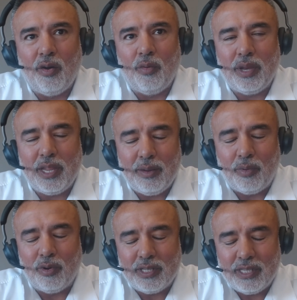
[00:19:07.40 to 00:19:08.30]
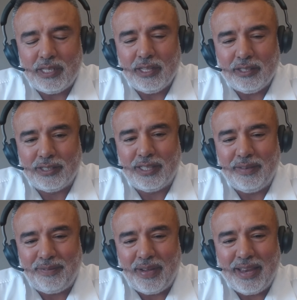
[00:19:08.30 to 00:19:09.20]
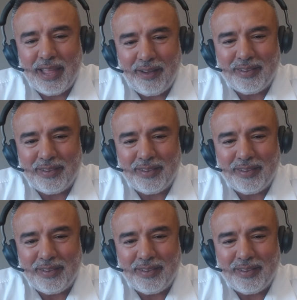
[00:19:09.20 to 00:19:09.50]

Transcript: we need more details and find out